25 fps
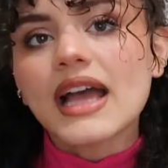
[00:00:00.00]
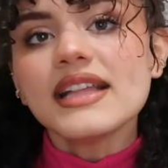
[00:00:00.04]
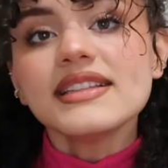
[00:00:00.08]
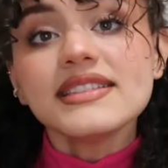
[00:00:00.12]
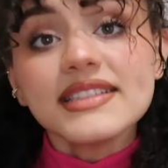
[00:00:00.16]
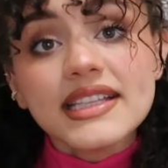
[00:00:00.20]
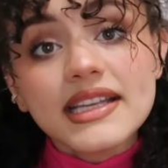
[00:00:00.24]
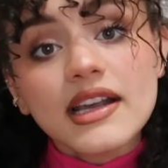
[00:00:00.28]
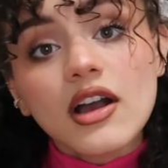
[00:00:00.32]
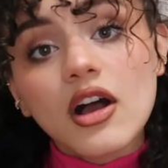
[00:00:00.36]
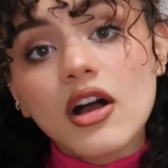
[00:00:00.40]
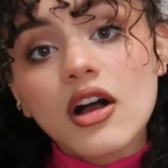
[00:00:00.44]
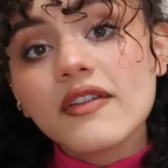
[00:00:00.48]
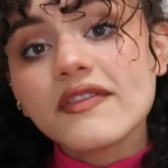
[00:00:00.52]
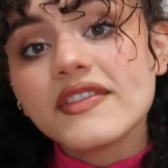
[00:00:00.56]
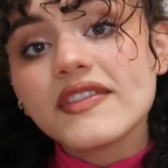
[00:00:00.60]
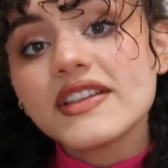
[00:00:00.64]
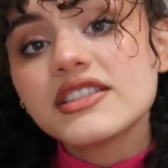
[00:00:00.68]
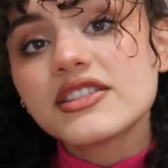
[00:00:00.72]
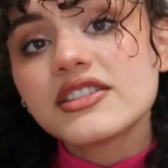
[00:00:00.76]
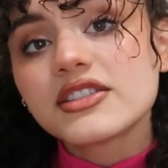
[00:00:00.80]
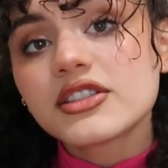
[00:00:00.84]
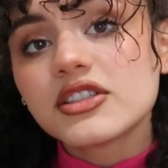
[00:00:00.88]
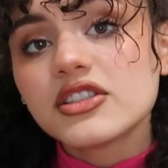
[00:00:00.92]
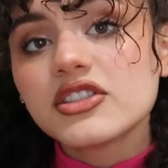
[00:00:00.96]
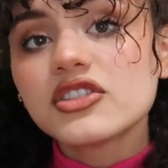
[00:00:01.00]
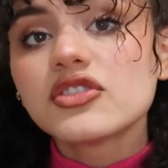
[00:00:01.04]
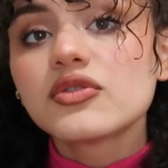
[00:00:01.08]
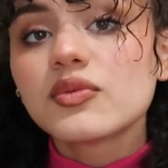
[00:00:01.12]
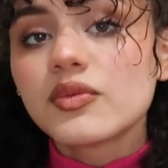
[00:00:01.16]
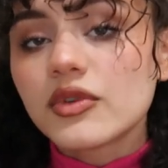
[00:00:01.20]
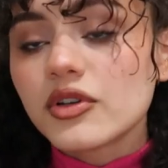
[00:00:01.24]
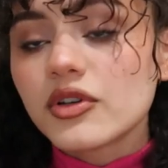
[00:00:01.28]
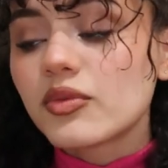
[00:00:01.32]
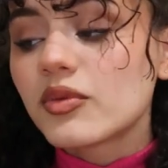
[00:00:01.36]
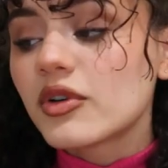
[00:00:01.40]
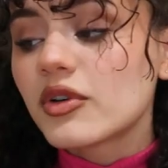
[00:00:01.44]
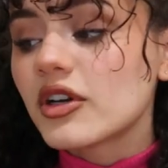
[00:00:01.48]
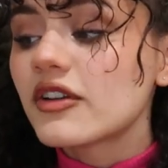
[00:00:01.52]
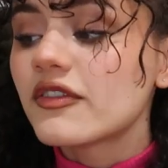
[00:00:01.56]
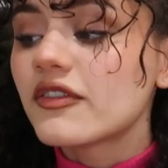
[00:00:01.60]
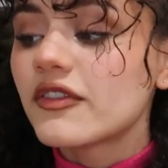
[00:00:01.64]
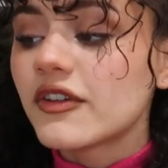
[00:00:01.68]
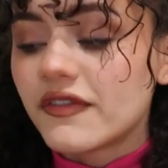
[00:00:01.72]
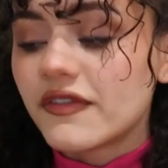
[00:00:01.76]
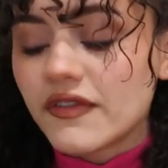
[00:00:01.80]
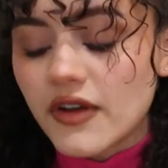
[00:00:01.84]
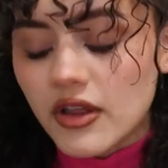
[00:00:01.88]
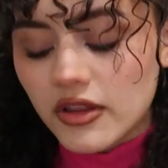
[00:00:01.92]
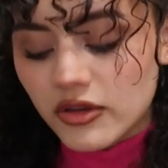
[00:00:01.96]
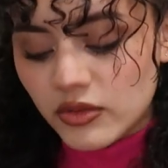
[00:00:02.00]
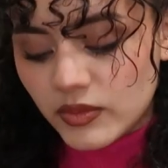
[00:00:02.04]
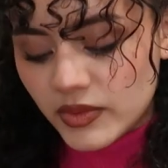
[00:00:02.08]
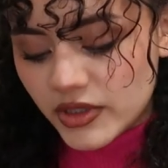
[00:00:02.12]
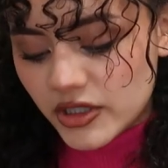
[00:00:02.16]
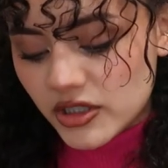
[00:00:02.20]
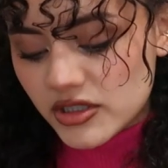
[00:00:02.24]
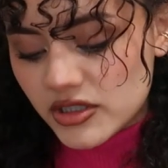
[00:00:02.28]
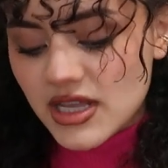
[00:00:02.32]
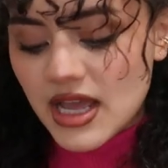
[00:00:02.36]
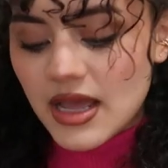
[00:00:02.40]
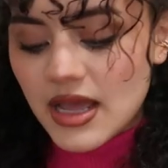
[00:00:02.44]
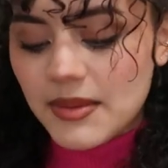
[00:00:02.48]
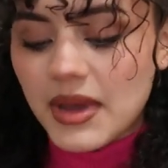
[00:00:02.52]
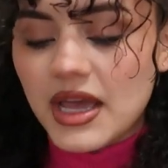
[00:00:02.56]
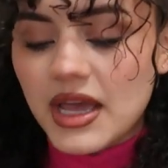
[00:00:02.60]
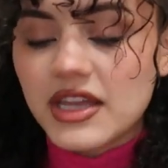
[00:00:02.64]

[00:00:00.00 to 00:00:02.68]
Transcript: I'd say all of these skirts would work for fall and winter time.